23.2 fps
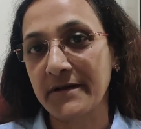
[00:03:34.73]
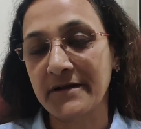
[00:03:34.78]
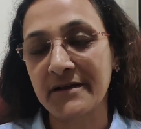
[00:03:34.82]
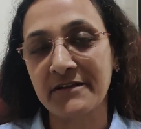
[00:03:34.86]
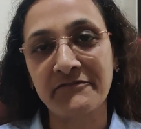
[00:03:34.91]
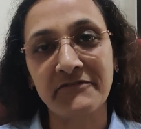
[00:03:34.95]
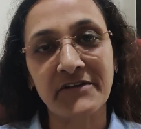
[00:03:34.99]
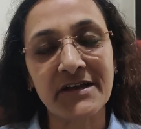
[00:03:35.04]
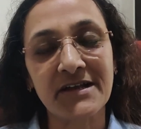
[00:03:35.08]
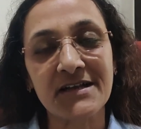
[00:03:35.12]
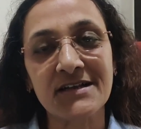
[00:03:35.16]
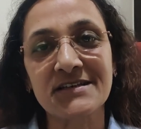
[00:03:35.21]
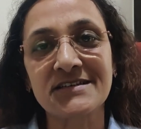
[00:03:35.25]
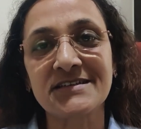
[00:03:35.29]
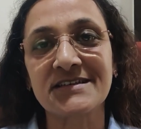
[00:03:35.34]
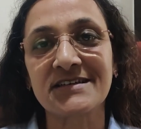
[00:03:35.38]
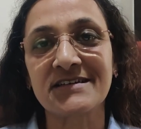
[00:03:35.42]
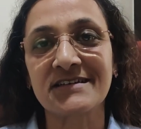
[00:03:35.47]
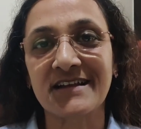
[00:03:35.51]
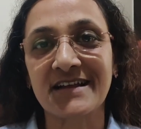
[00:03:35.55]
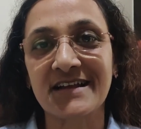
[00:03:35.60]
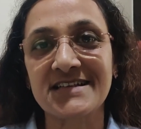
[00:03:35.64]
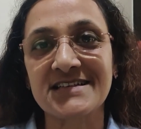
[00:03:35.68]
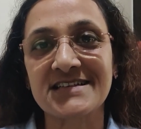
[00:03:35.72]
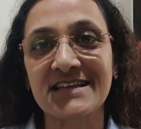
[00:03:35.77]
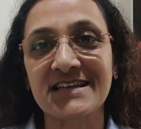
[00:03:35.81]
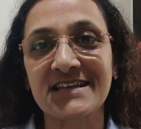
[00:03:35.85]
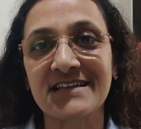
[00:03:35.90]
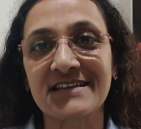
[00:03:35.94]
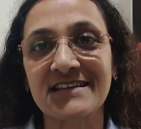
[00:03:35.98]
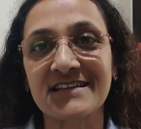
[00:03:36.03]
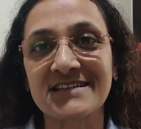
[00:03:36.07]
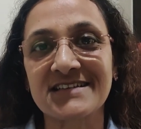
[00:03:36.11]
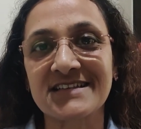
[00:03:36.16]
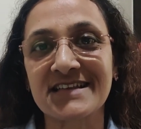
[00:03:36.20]
difficulty arising
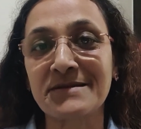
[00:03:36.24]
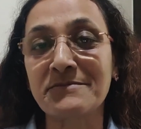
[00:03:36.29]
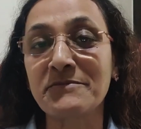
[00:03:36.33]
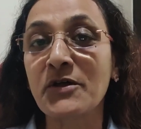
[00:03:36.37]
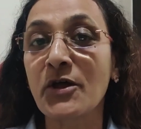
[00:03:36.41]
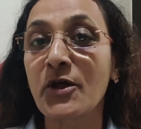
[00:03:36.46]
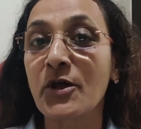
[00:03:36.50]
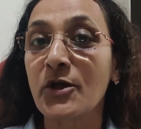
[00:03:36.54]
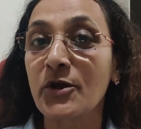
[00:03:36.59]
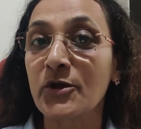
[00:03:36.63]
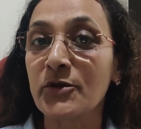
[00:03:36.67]
in the same,